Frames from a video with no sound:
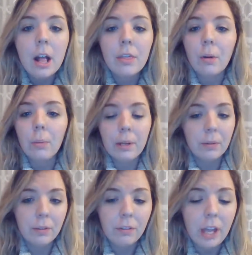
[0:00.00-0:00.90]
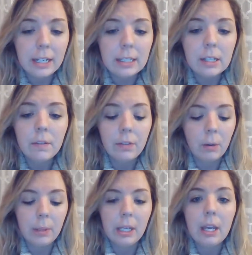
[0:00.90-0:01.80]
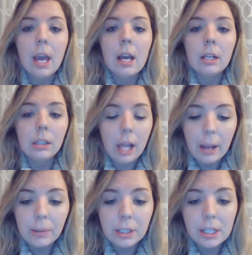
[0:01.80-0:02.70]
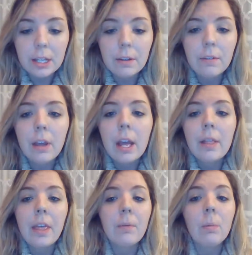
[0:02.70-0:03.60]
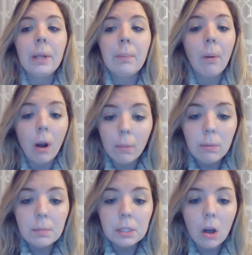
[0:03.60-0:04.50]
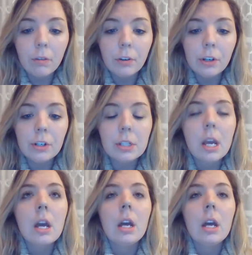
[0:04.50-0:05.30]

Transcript: they'll be reflective, they'll be collaborative, they will be problem solvers.